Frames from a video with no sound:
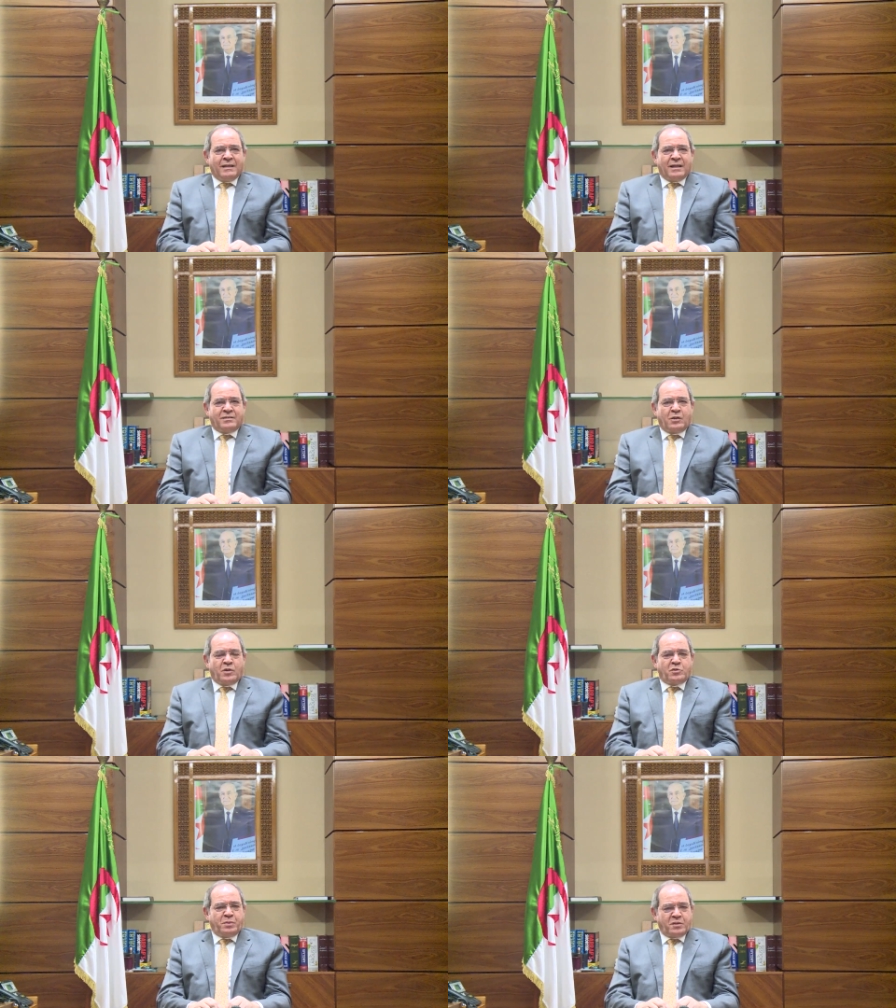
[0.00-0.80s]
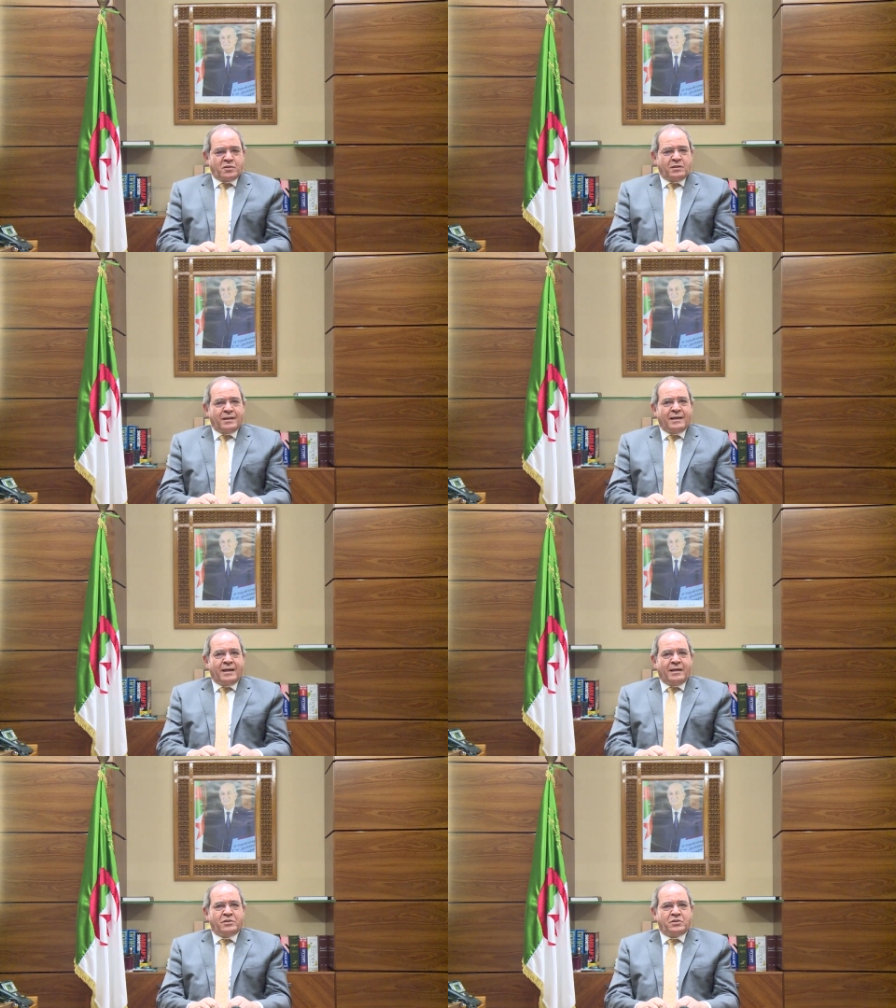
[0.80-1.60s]
as I was personally
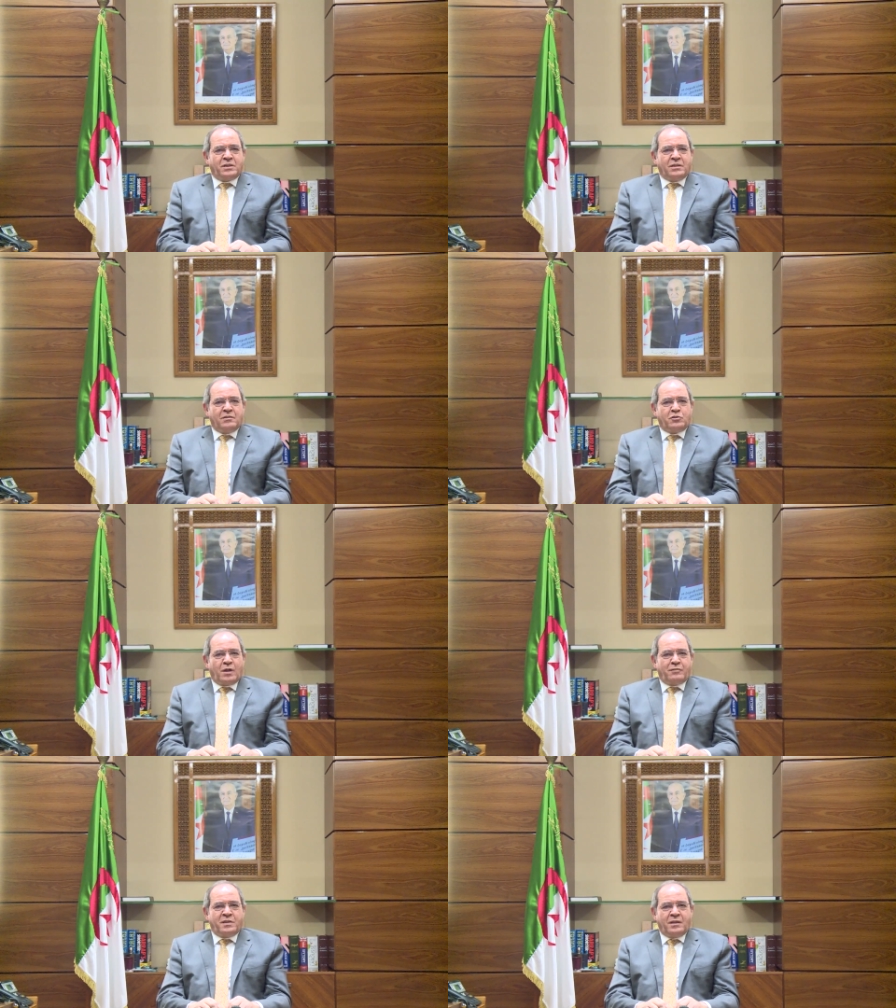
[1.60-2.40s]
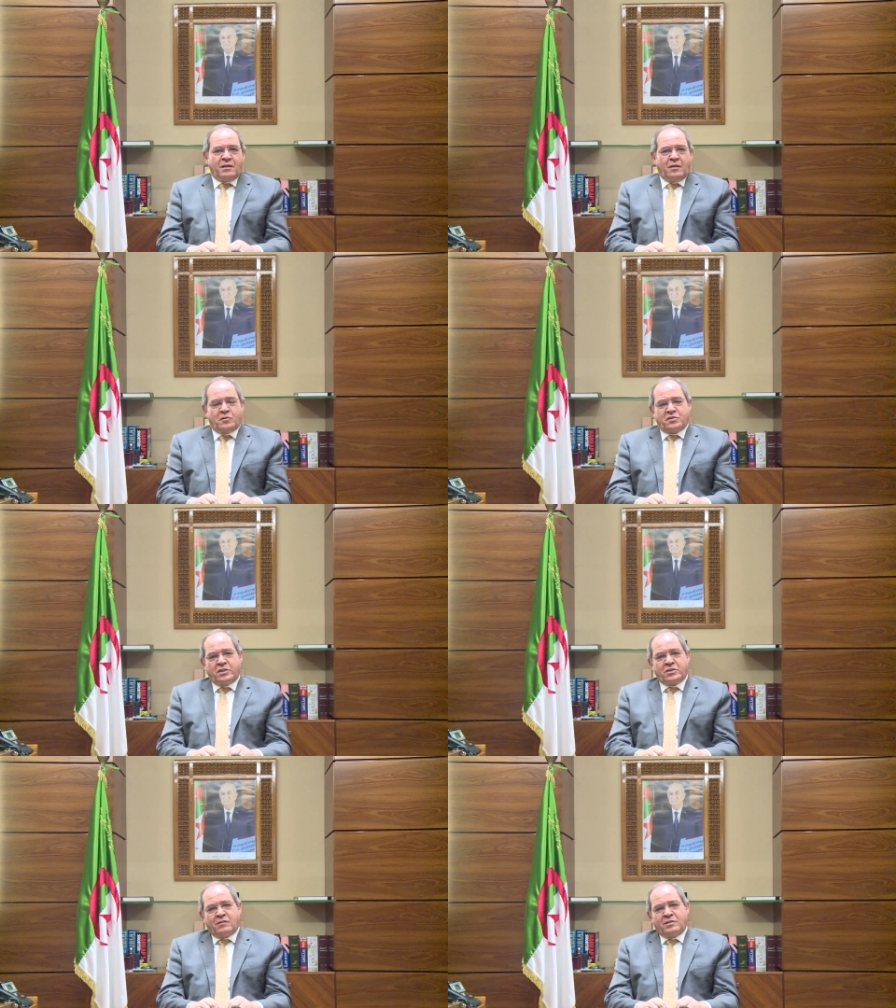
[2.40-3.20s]
engaged in the drafting and
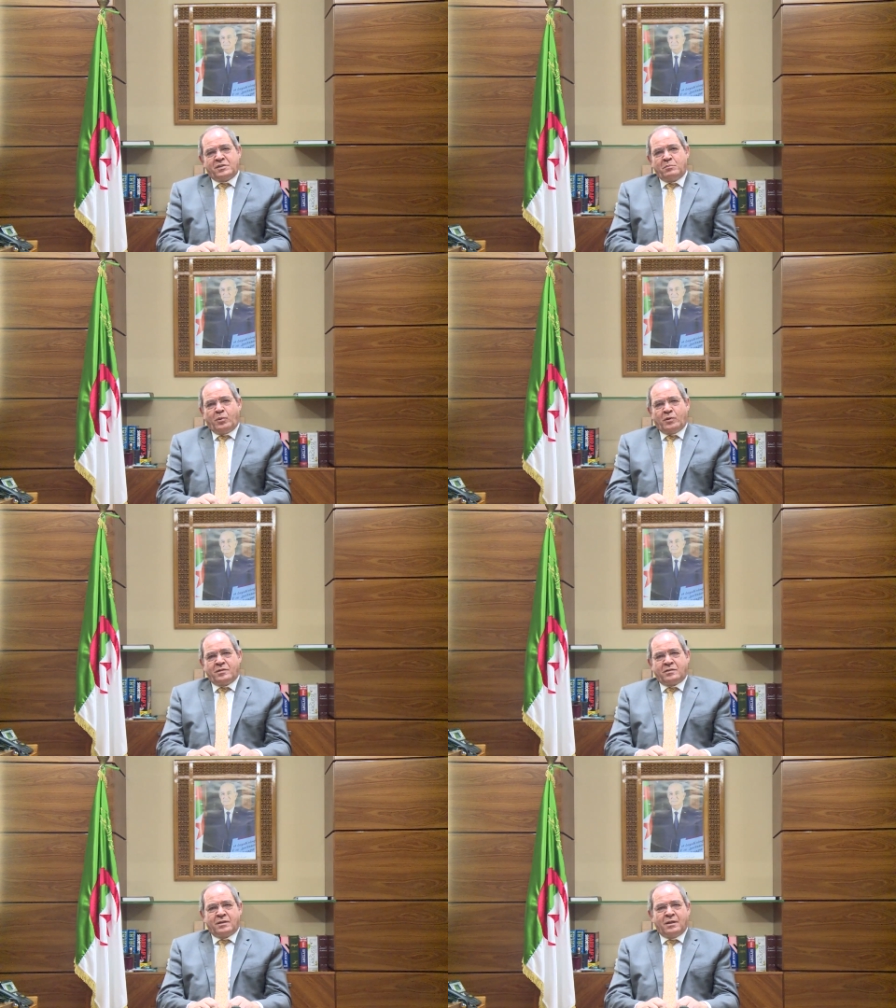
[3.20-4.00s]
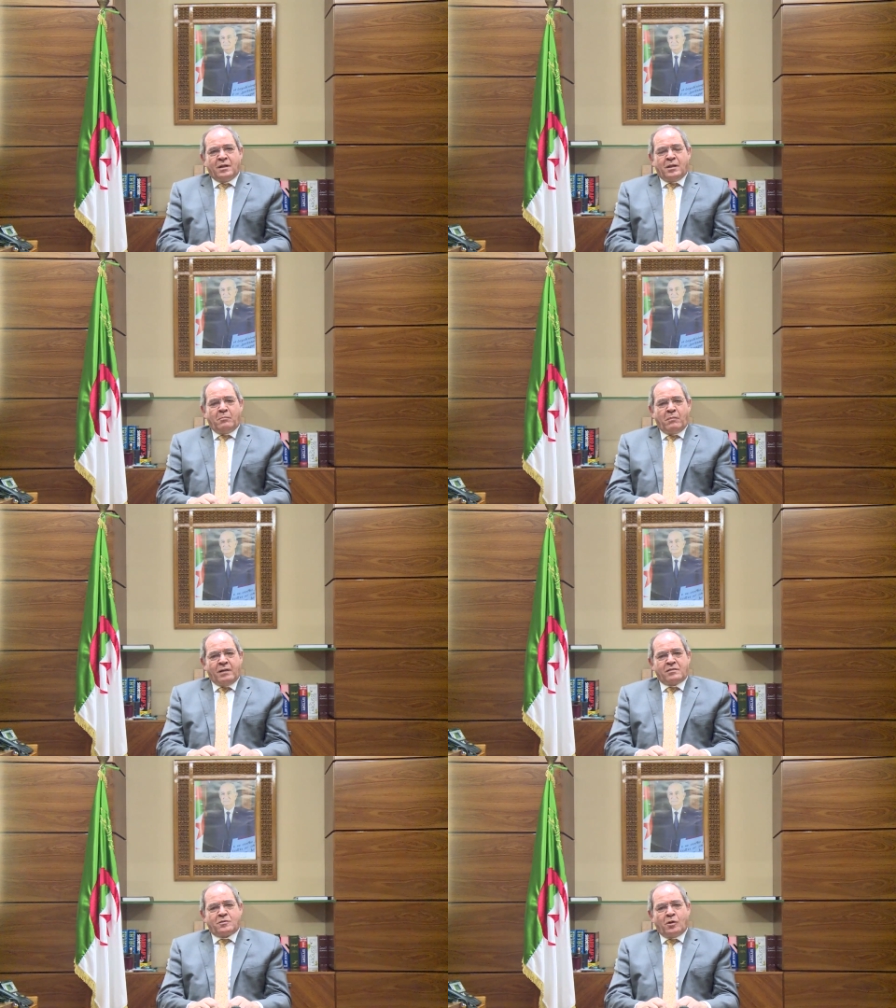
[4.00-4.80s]
negotiation of this important
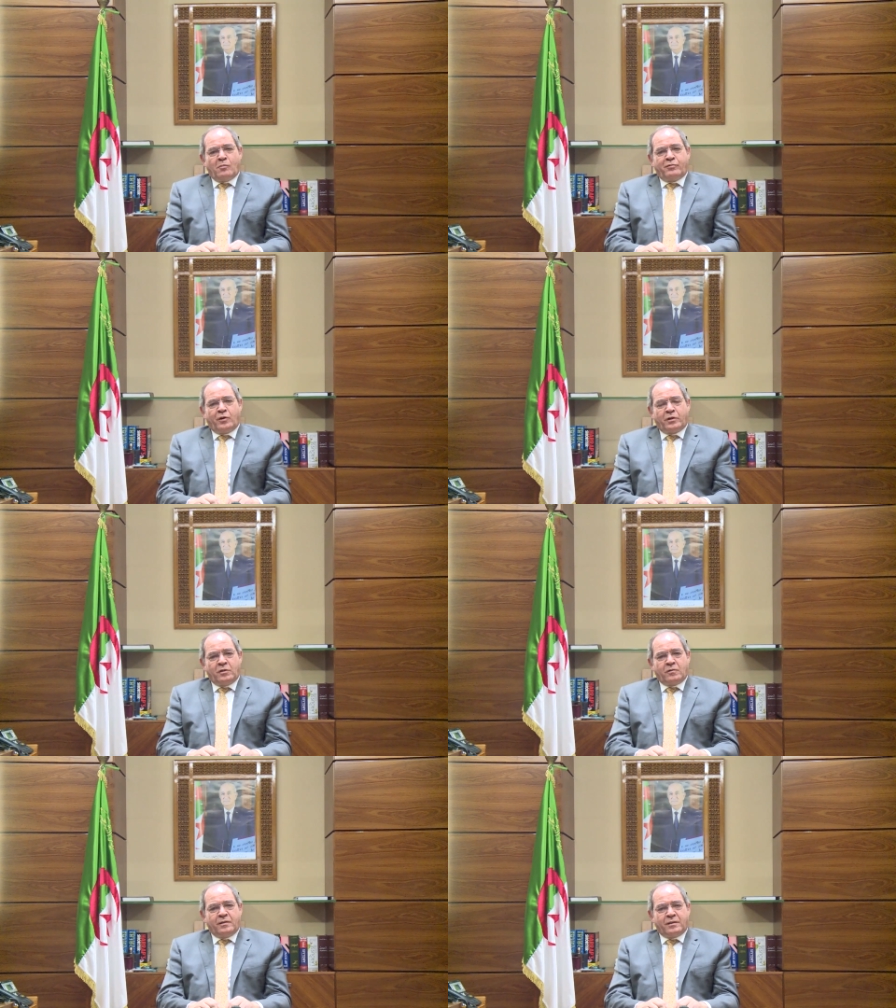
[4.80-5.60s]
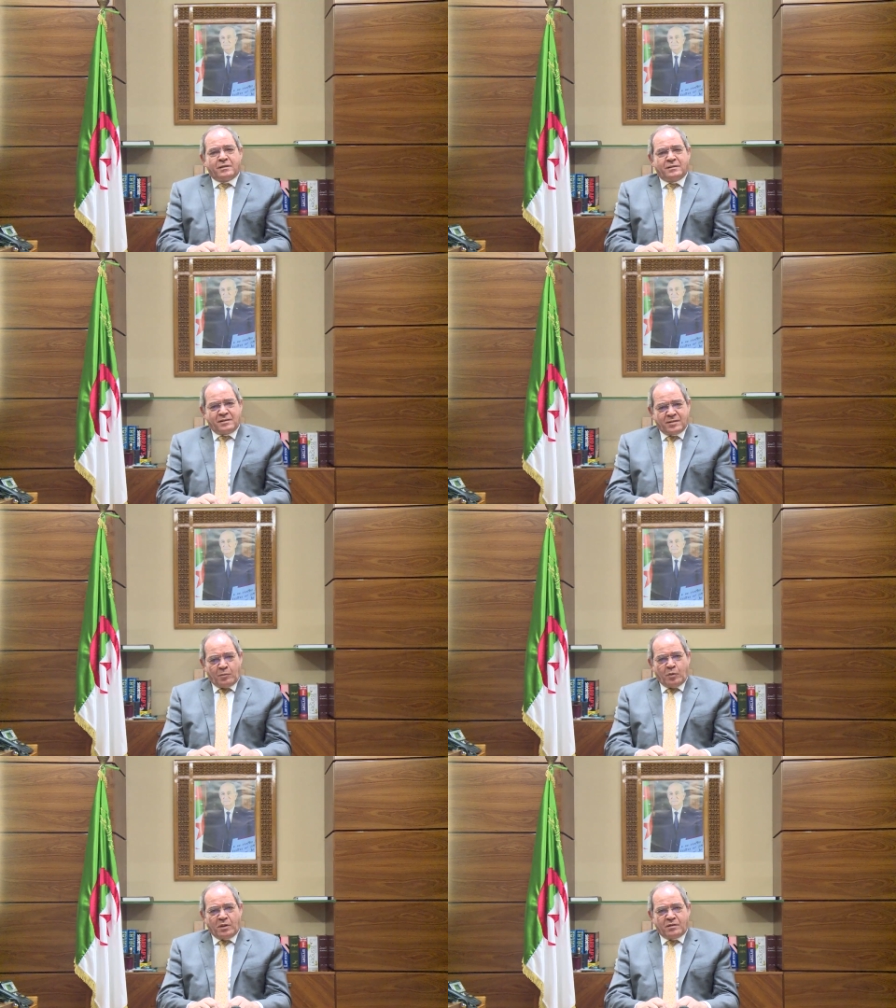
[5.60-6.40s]
milestone for nuclear
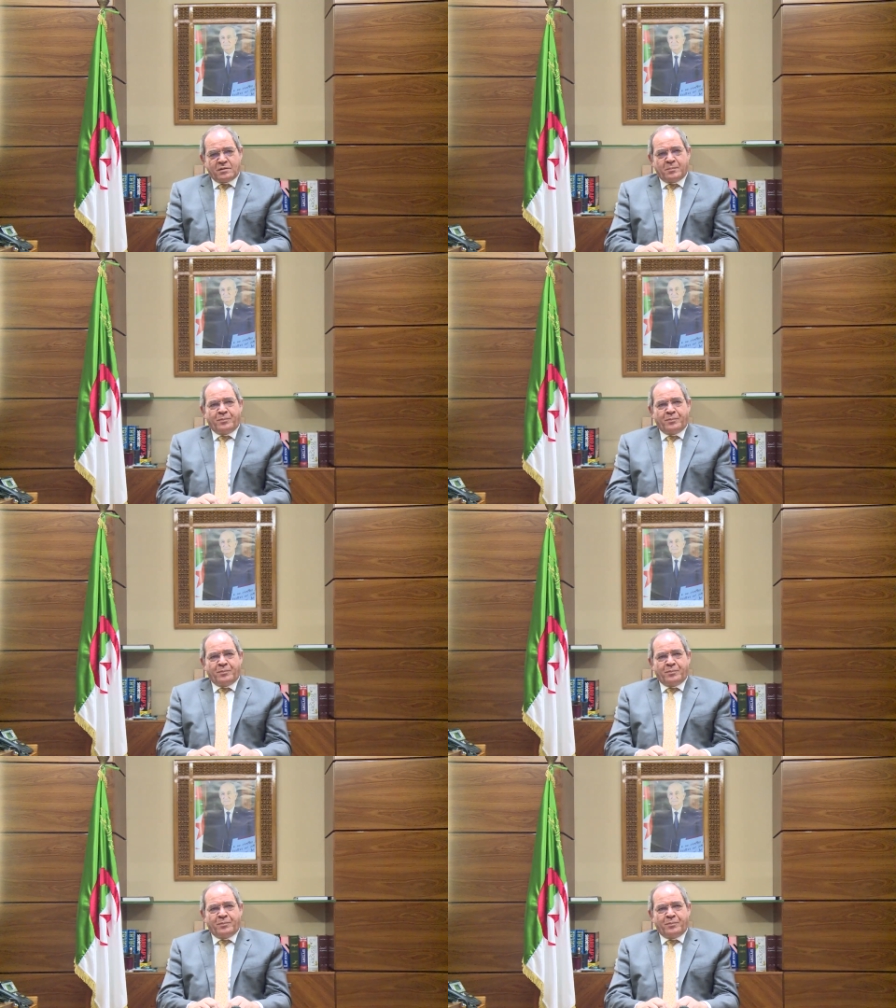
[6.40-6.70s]
disarmament.